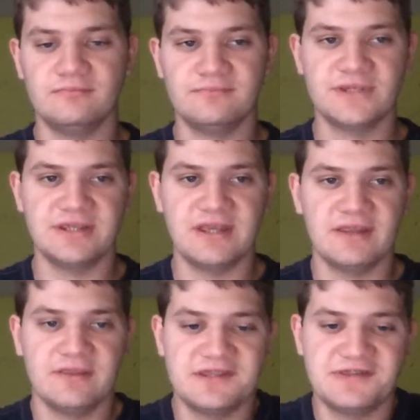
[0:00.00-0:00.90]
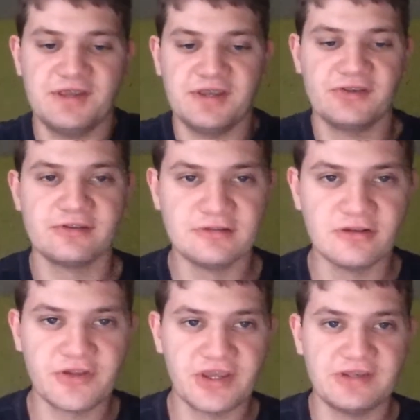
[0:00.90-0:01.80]
but yeah, let's take another
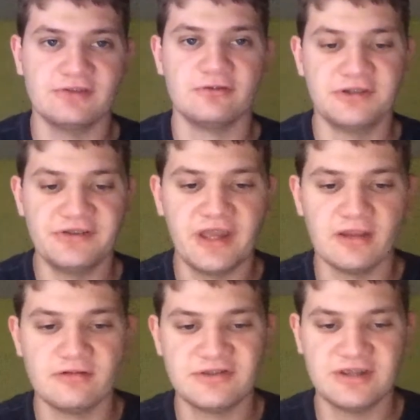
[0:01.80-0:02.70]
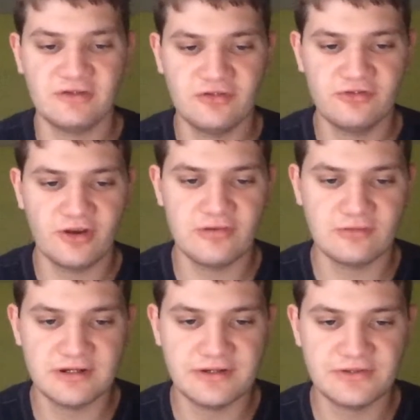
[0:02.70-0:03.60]
look at Lord & Taylor and Century
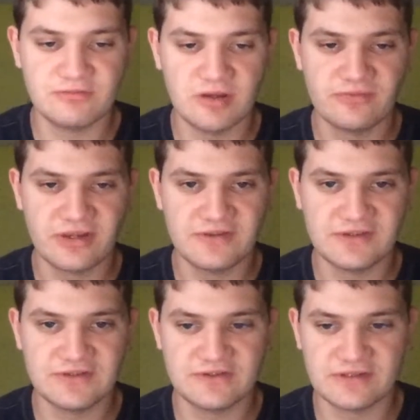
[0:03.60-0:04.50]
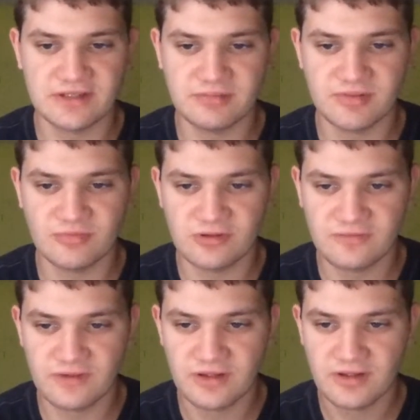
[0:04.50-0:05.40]
21's website, since there's a little bit more
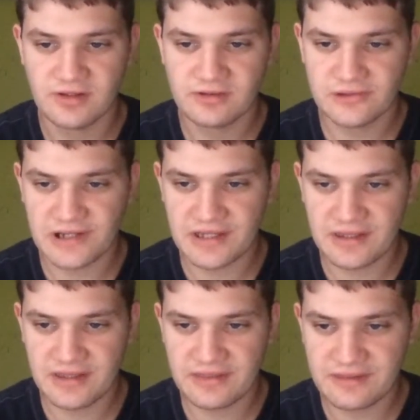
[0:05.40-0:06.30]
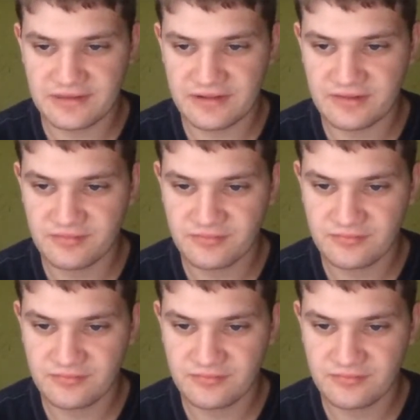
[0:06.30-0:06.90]
of crap thing there.